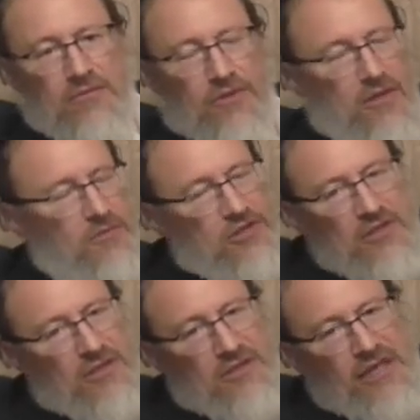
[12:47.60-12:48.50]
But the
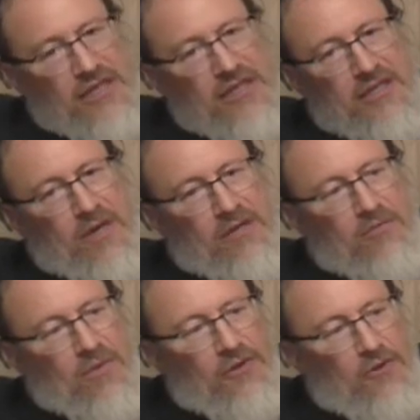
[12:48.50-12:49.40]
Mishnah didn't say anything about
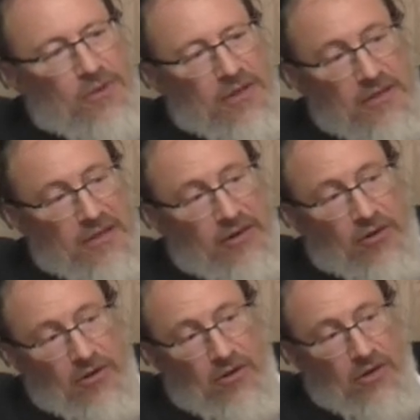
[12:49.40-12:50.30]
the mother being dead
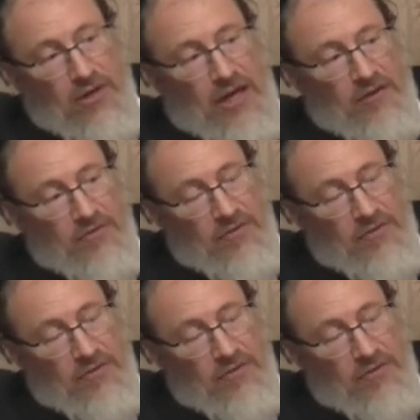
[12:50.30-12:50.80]
or alive.